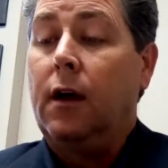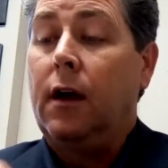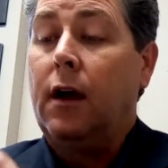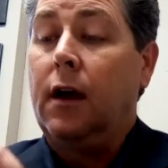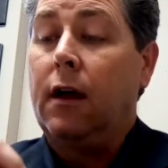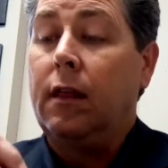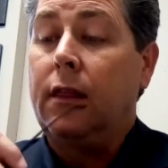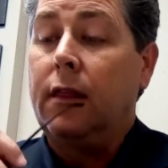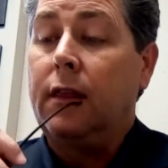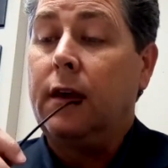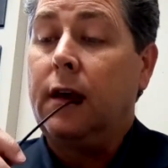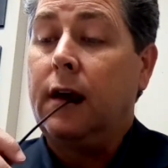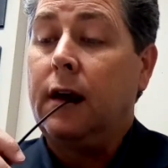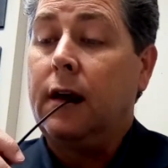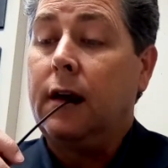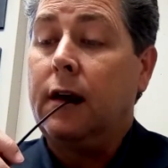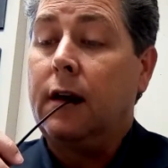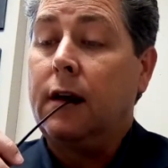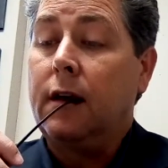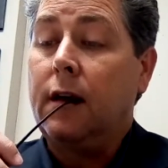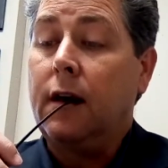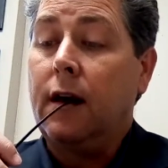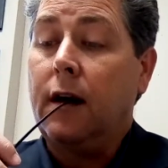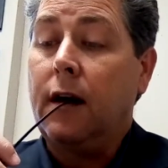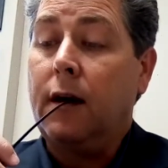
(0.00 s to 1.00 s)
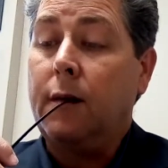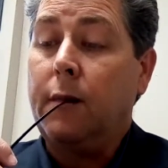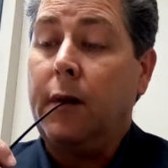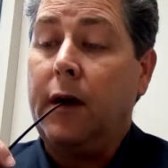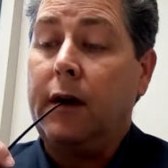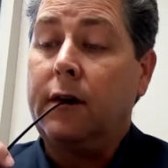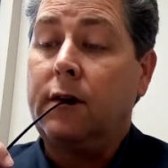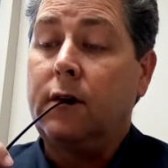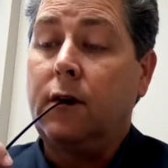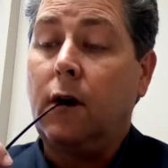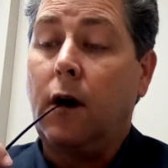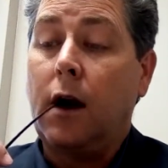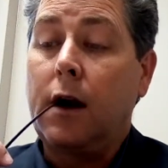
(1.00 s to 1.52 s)
and then
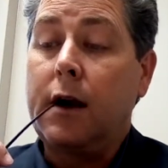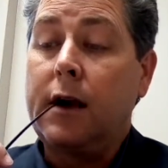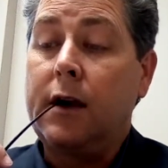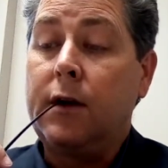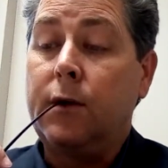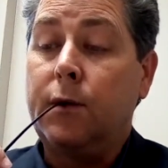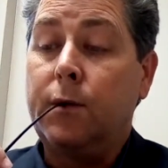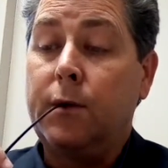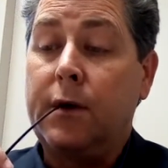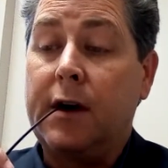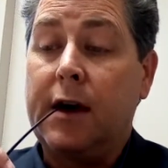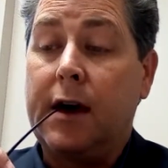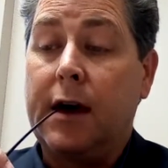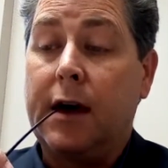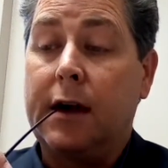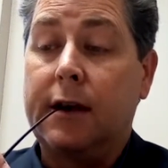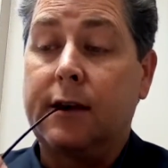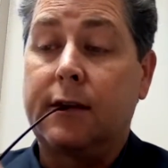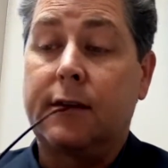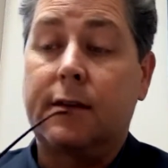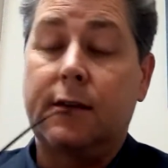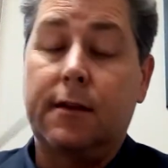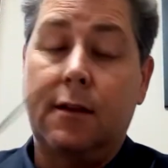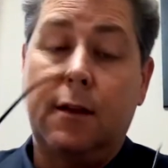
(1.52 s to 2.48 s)
based on events.